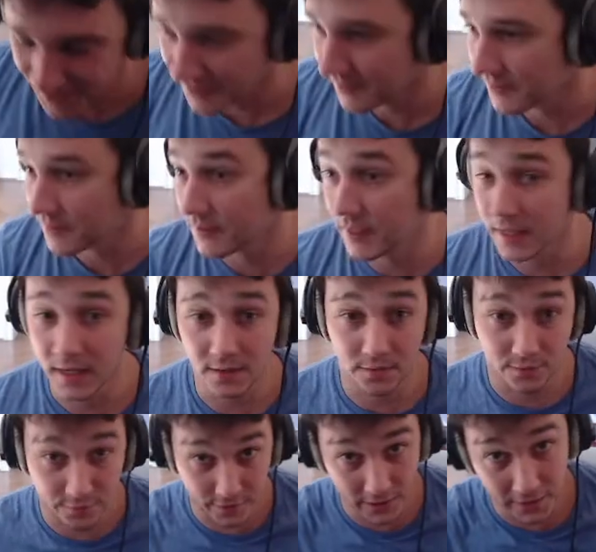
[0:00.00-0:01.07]
Today a
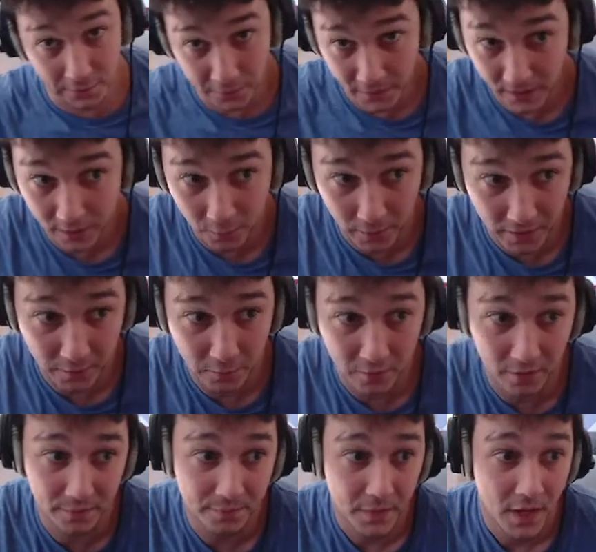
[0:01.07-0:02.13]
really quick one
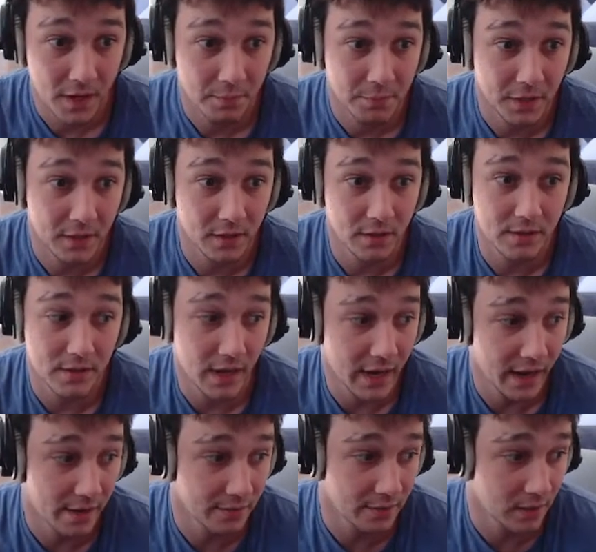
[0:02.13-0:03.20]
because I have
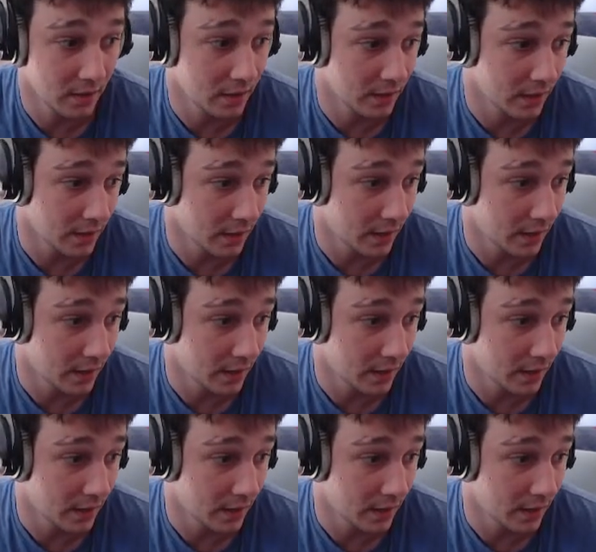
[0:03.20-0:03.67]
a little